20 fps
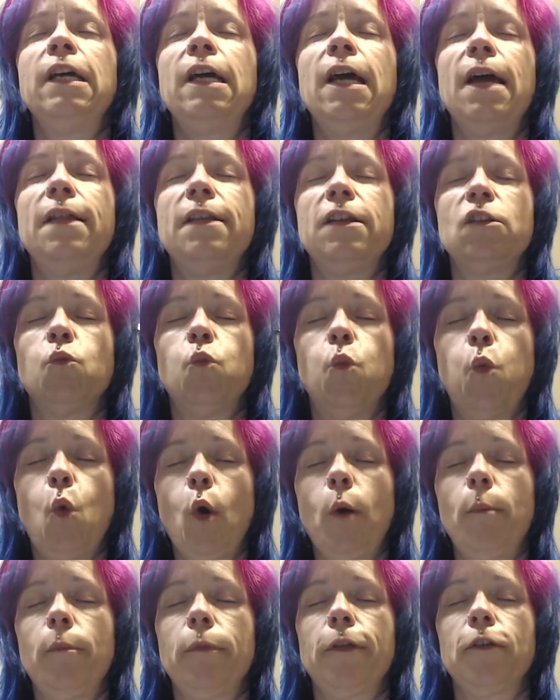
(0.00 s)
And this
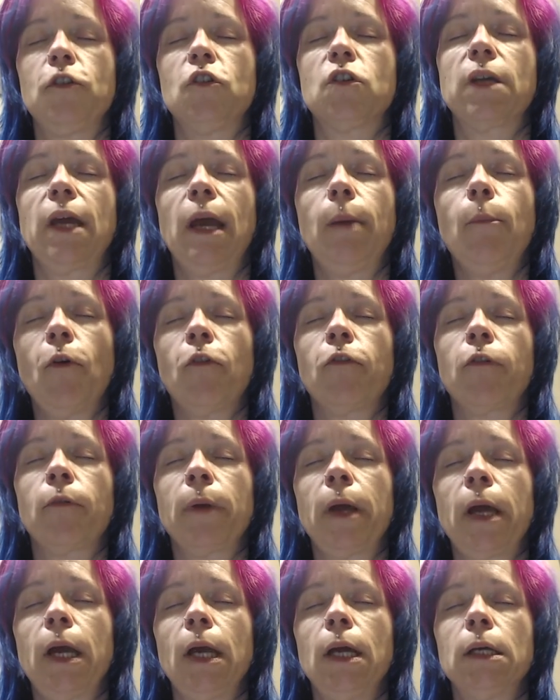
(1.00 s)
warmth just came over
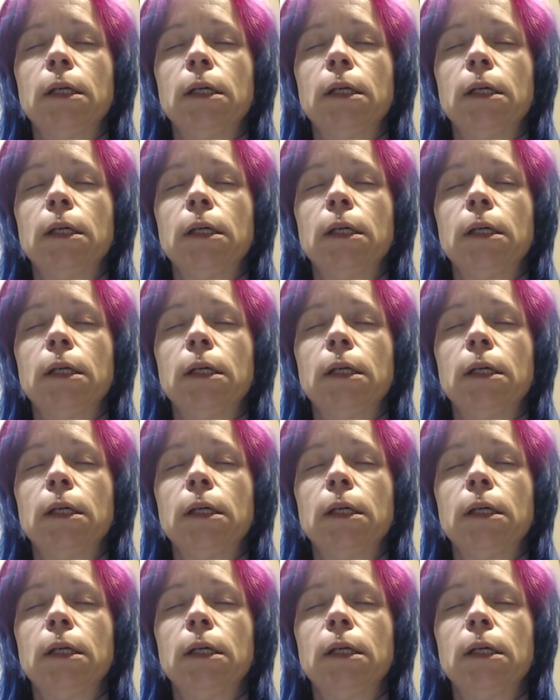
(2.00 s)
me.